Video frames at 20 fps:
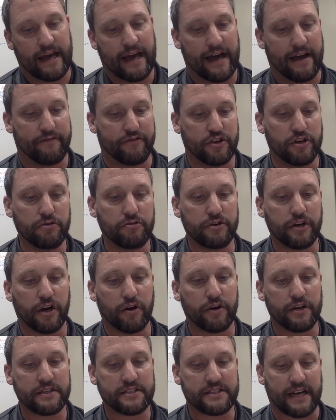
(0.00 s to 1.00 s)
Have you
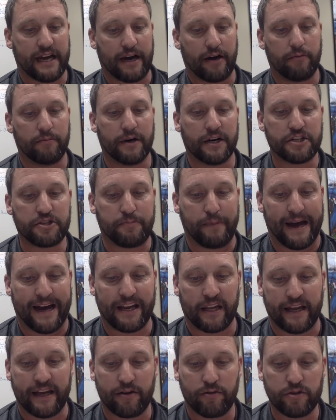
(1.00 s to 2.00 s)
noticed how much
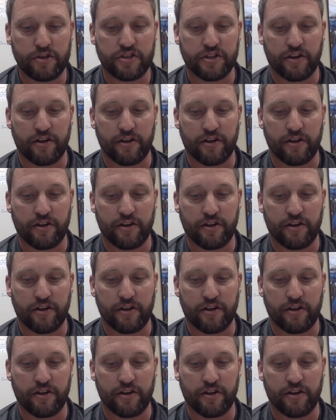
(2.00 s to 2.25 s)
bad language